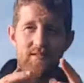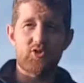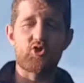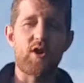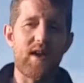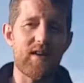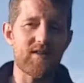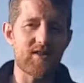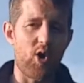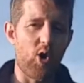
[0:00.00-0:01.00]
the trade
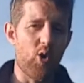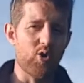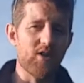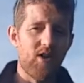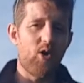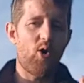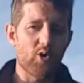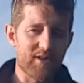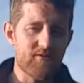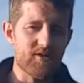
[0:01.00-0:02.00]
as a whole
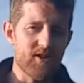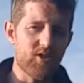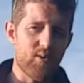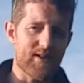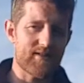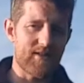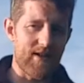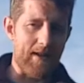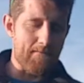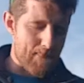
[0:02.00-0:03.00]
or even the
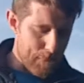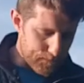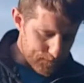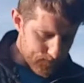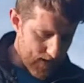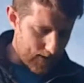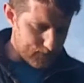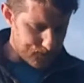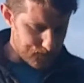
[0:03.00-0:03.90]
USDA. Now,